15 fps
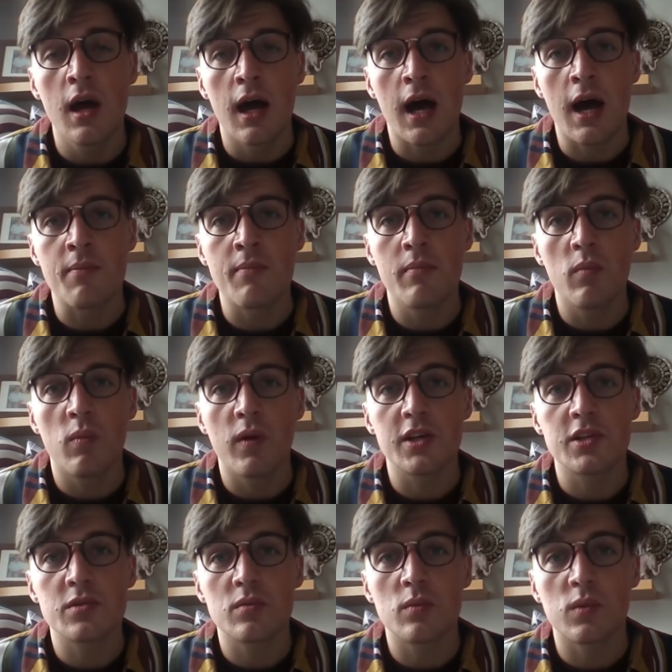um,
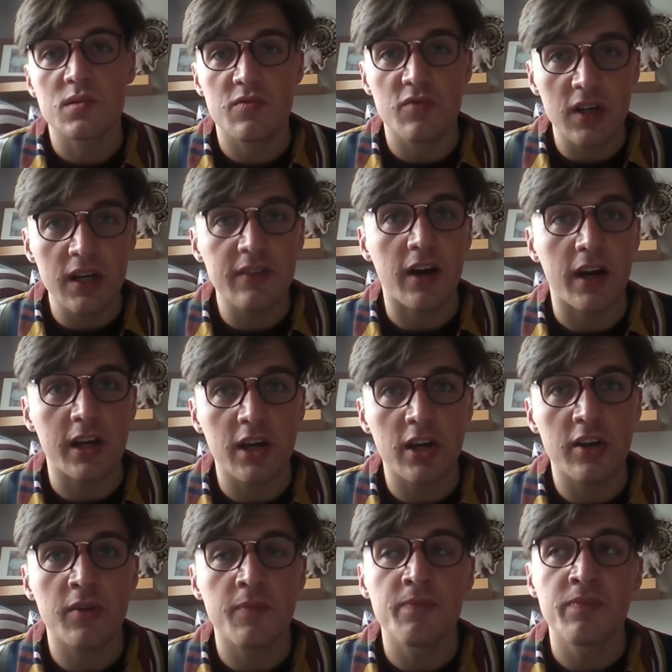which was really very good.